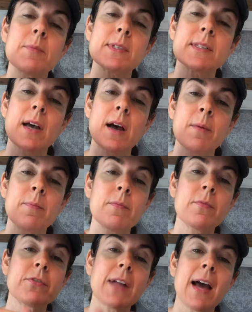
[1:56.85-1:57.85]

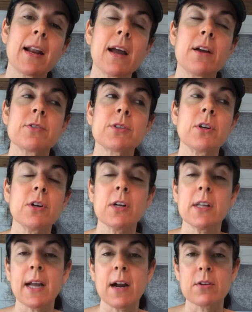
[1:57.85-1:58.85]
Some flat irons and
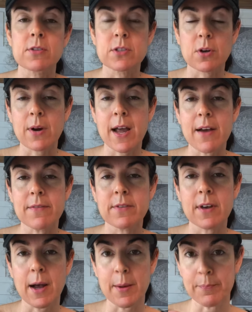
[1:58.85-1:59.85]
curling irons don't
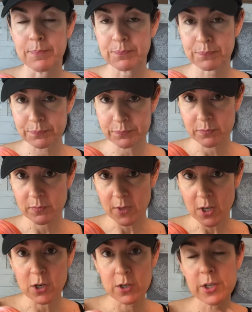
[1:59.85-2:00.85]
have,
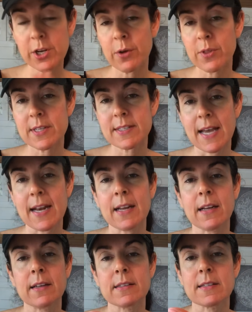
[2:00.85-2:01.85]
the
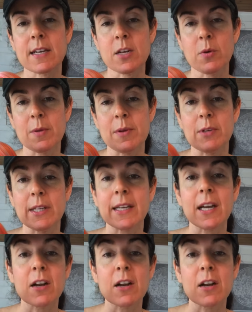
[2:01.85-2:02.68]
settings, and you want to be really